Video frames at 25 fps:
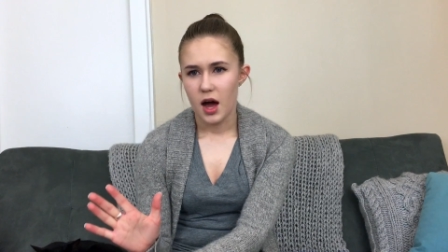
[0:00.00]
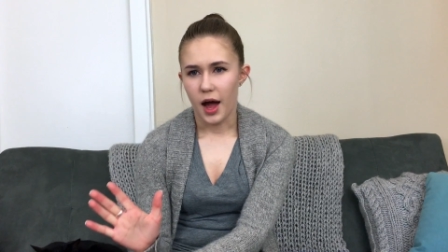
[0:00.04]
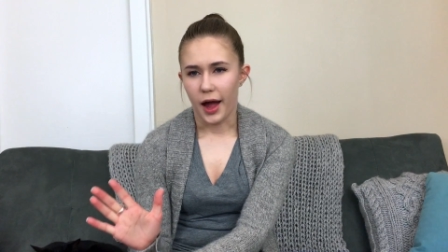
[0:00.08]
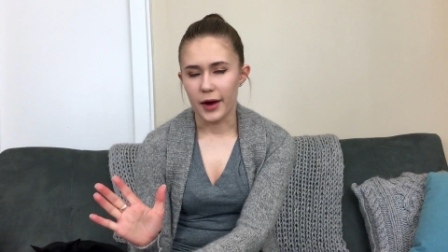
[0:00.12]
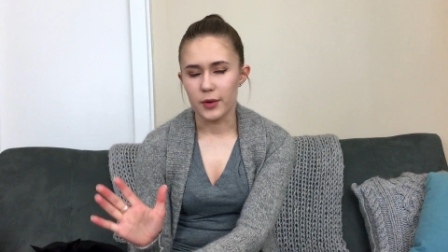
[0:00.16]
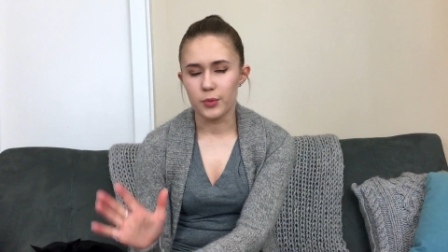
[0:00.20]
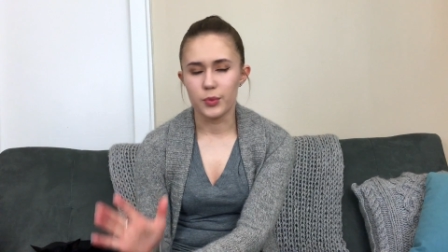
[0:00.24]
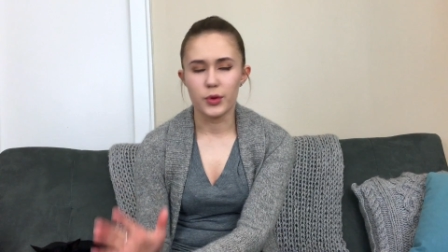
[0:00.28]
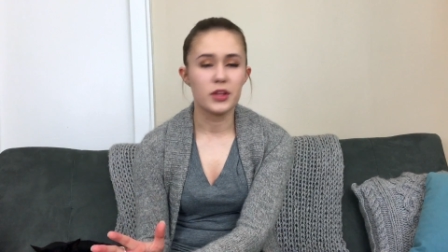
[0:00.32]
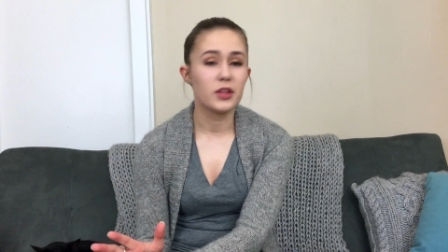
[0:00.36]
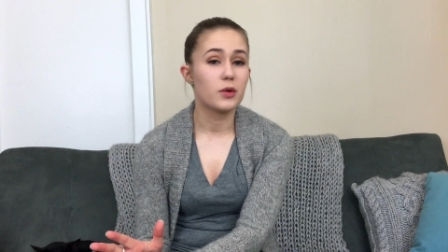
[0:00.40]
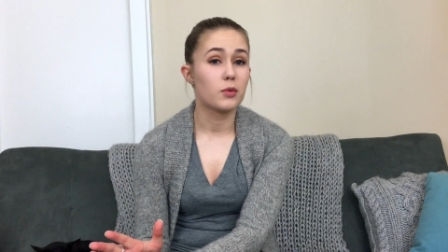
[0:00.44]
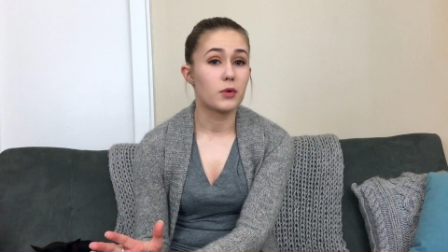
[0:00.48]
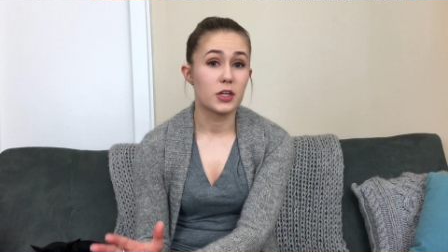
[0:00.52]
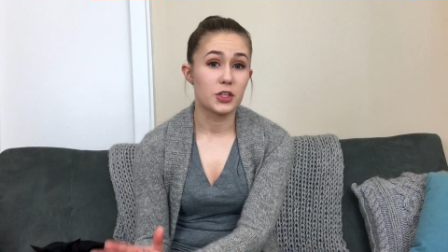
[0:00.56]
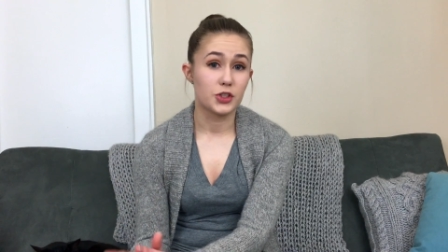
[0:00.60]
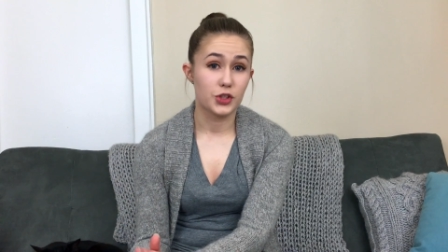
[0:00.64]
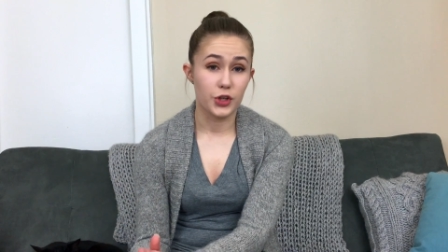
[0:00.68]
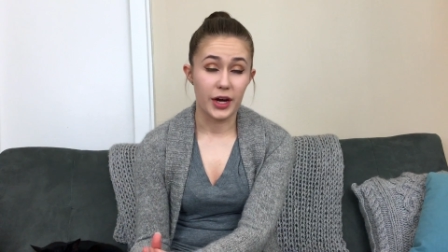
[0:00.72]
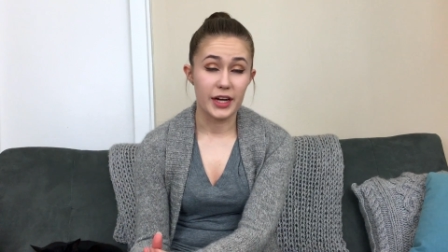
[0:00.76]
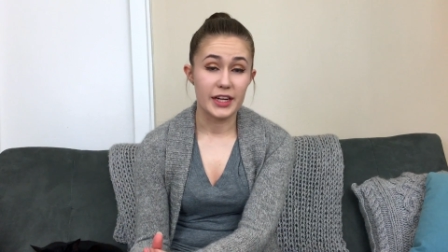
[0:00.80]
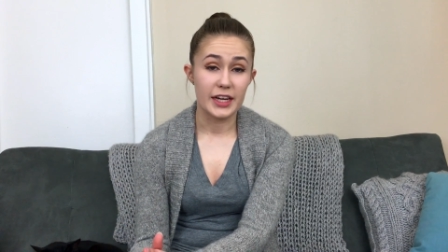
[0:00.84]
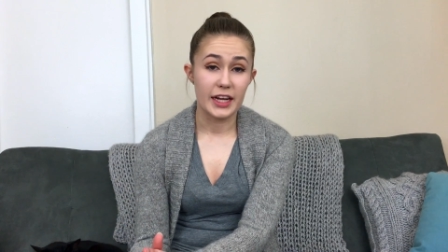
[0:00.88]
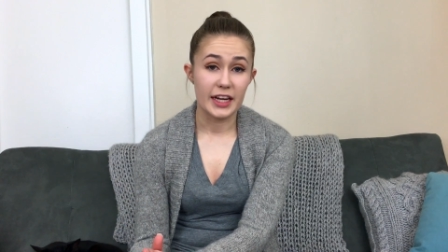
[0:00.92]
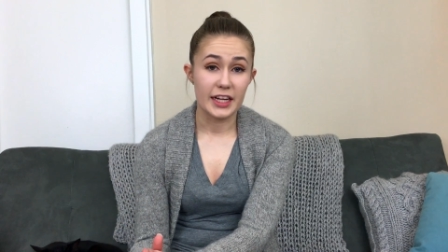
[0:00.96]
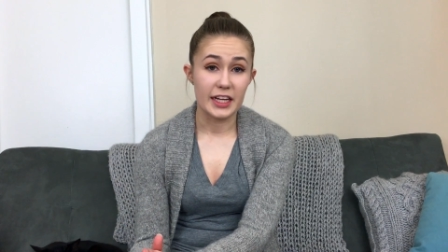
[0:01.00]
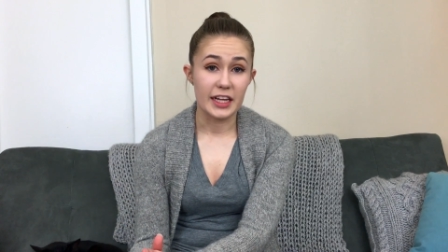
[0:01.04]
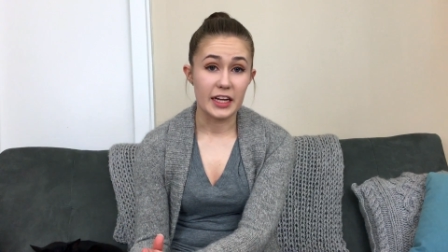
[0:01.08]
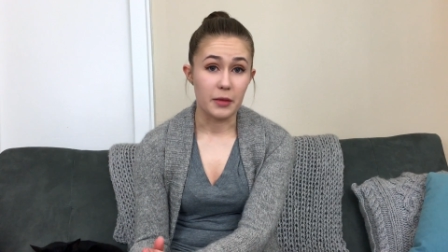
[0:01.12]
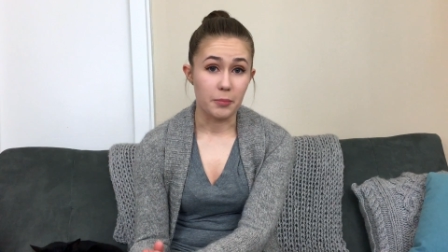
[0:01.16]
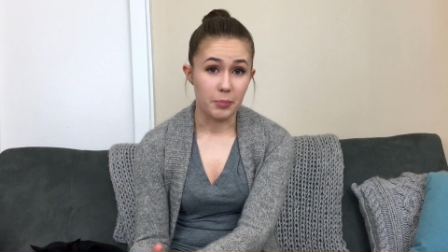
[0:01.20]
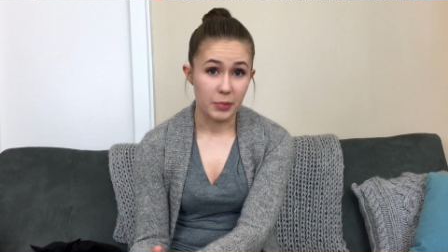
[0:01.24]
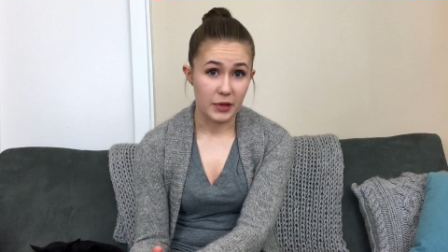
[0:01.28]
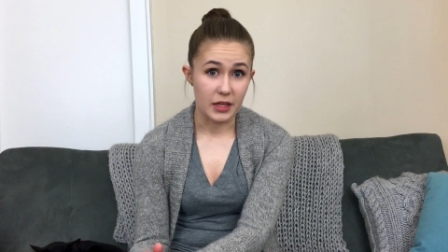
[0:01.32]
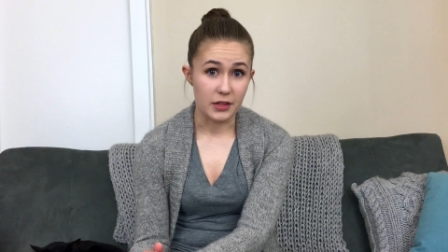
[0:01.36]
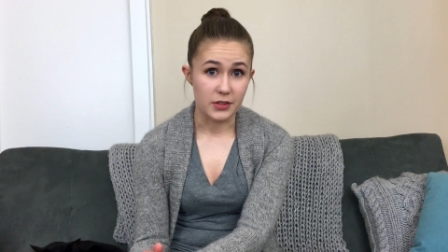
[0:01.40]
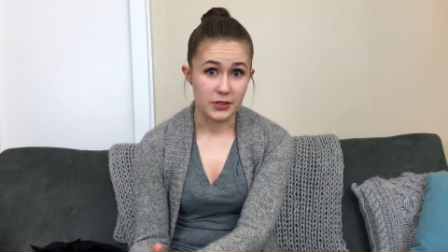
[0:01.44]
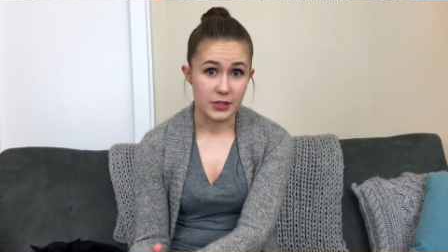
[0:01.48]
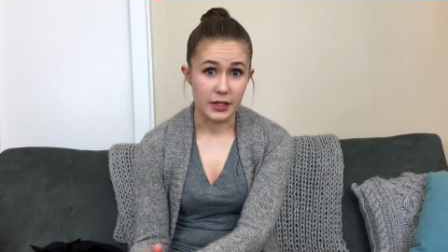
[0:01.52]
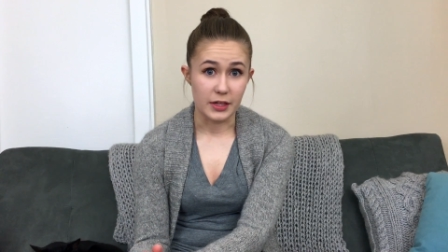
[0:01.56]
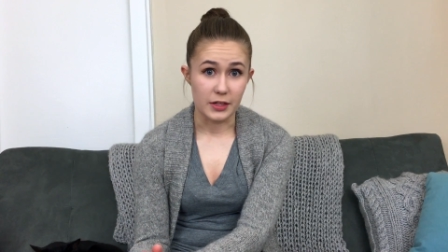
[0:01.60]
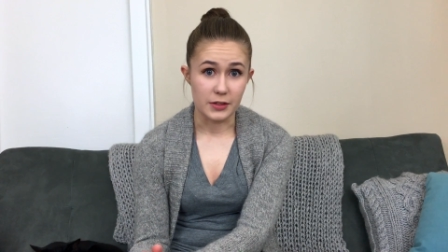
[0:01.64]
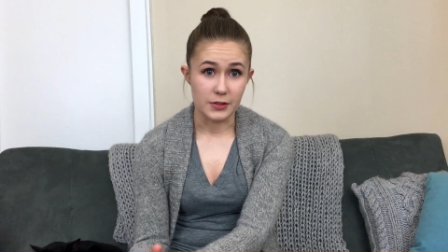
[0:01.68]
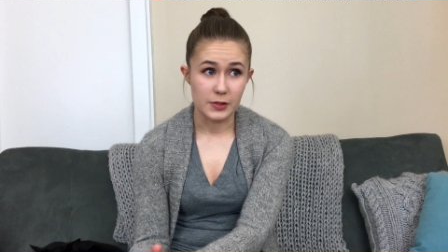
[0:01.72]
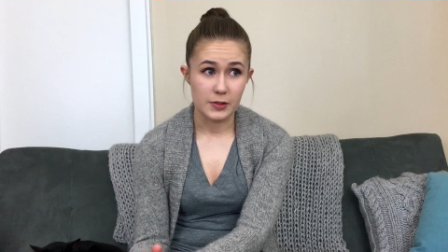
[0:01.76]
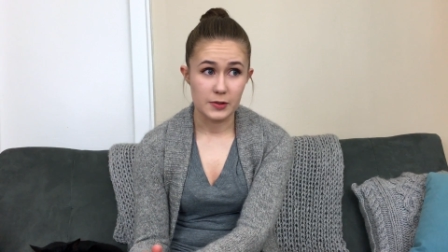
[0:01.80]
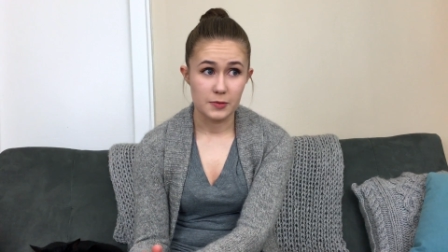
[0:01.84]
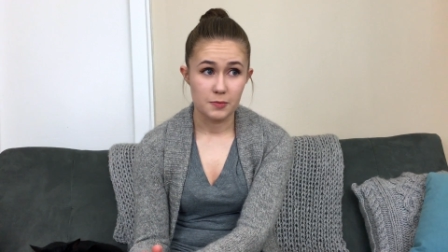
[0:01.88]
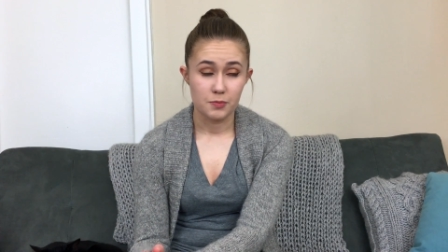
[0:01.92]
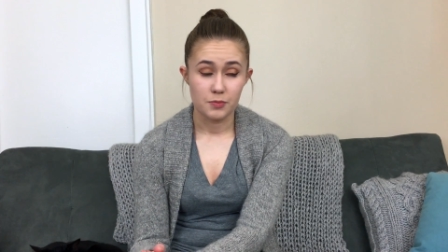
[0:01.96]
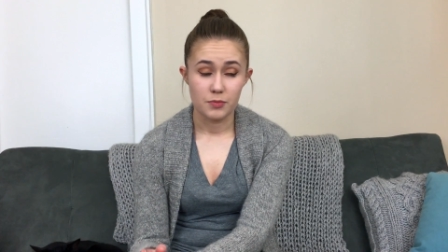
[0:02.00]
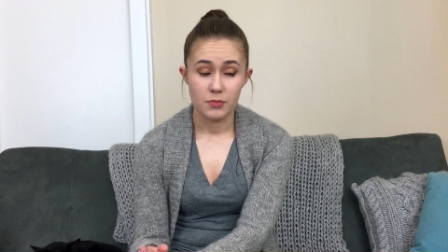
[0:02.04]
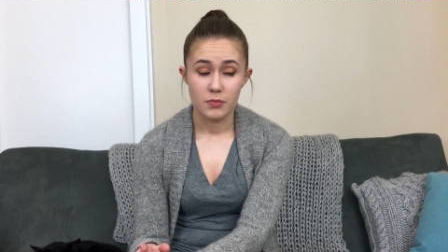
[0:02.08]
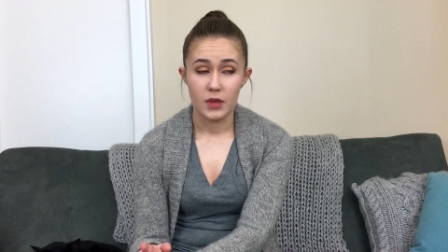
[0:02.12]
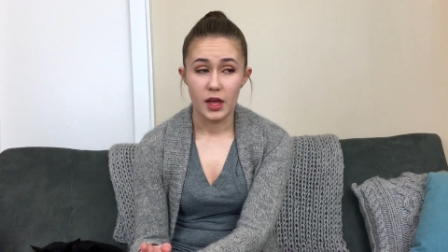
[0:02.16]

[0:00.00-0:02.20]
I really want to try knitting it in pieces